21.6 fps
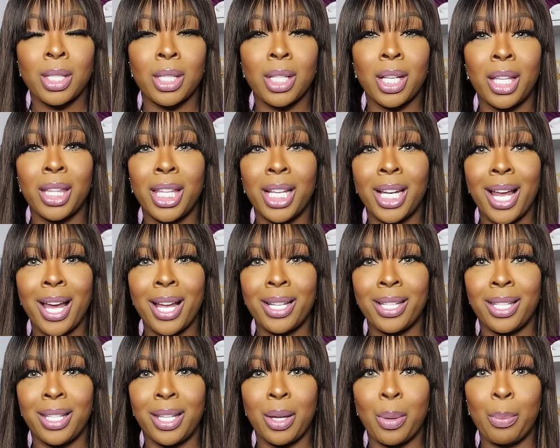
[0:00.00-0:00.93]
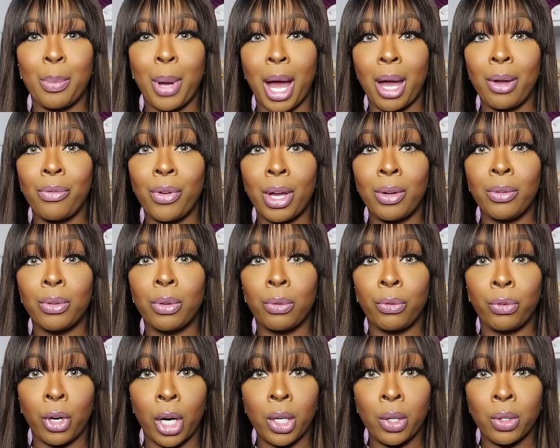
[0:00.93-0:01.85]
and then i did my favorite
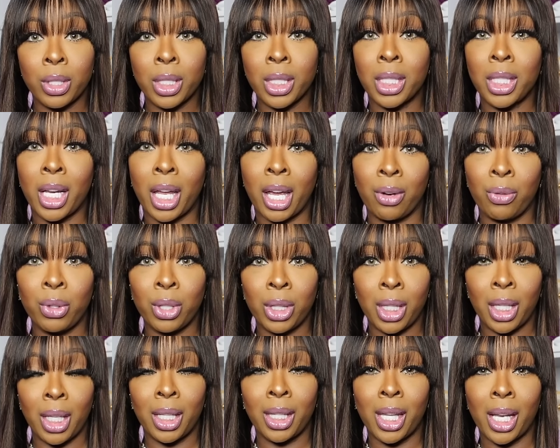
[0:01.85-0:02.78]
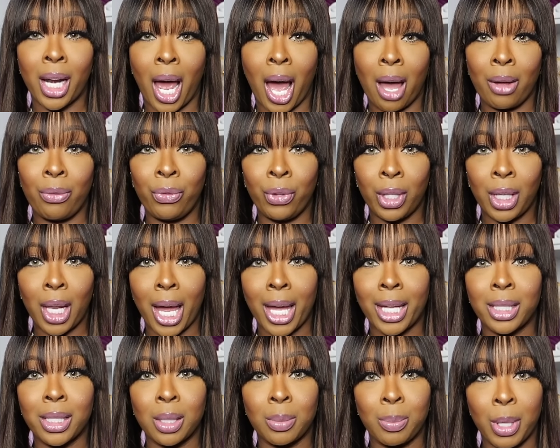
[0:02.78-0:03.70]
fragrance and everything that i feel
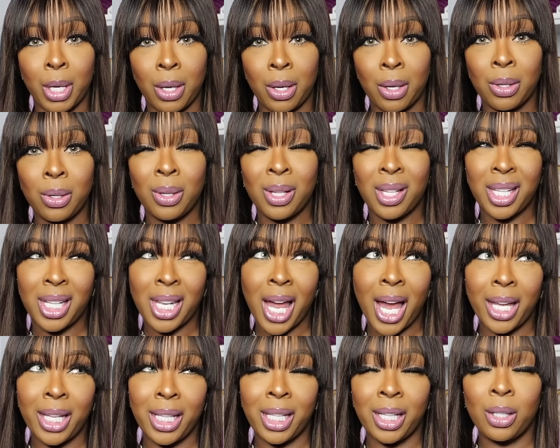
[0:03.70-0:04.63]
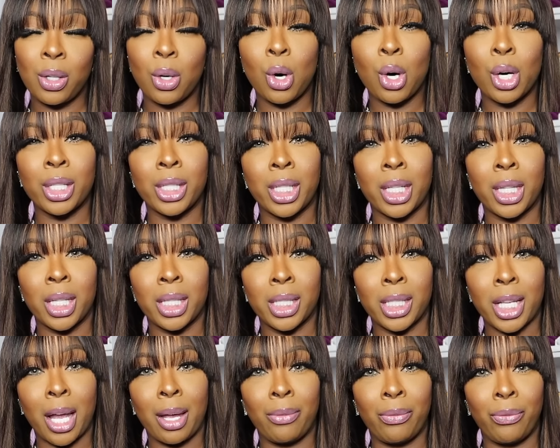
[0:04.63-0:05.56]
like smell like it or is in the
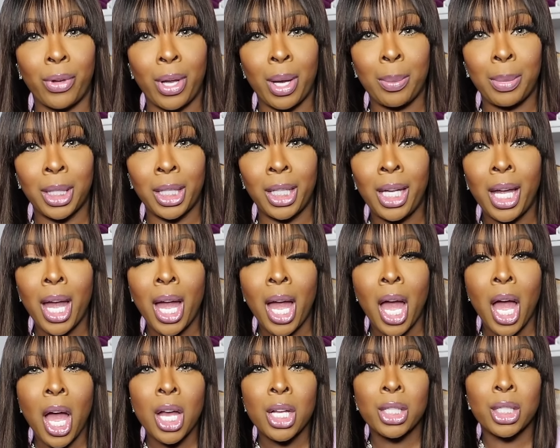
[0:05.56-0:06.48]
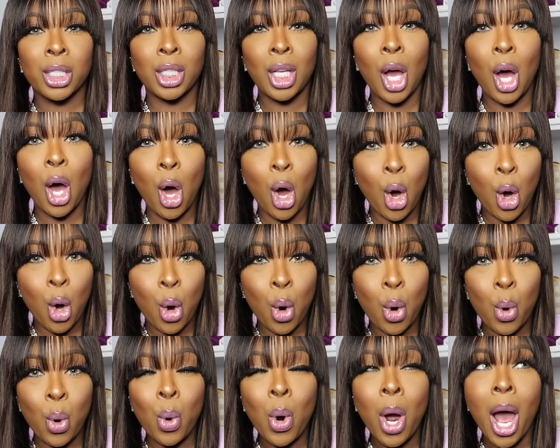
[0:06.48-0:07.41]
same family
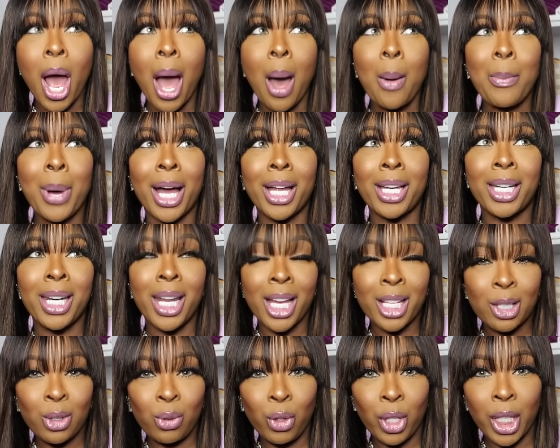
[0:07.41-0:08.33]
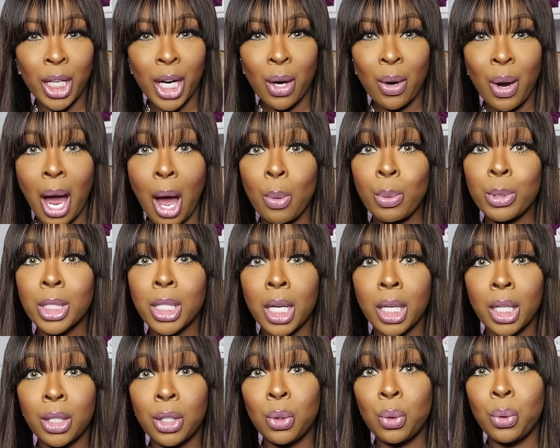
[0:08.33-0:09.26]
so my next video i was
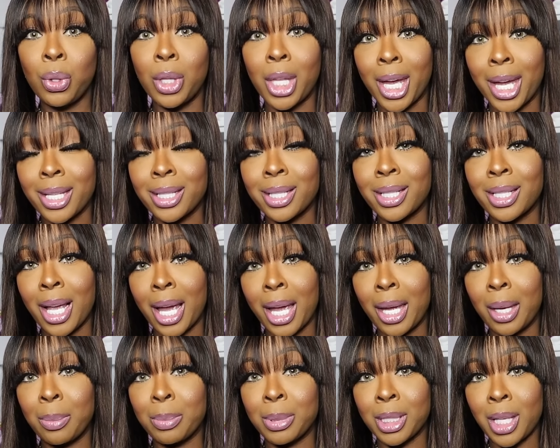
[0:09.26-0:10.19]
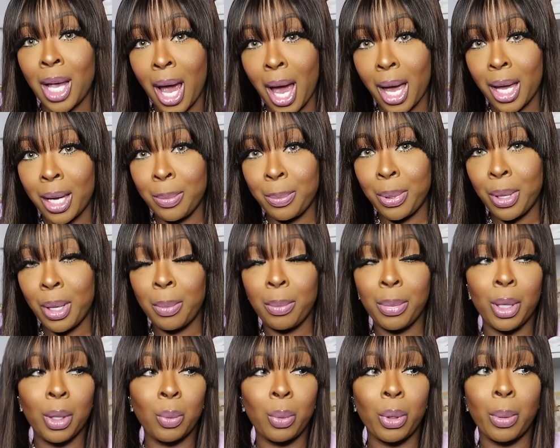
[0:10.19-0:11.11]
gonna do that same type
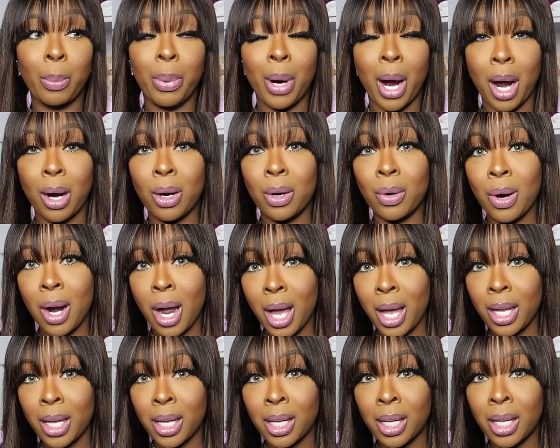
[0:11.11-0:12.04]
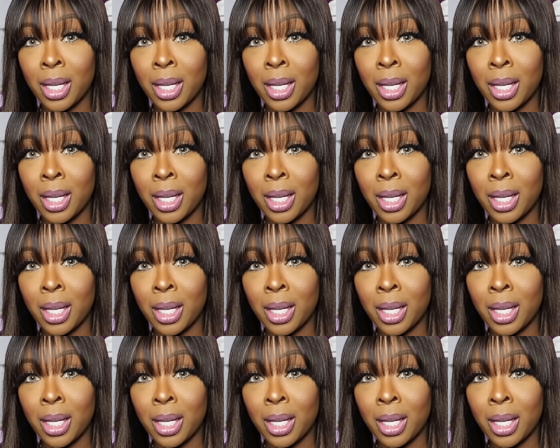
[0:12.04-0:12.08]
but with baccarat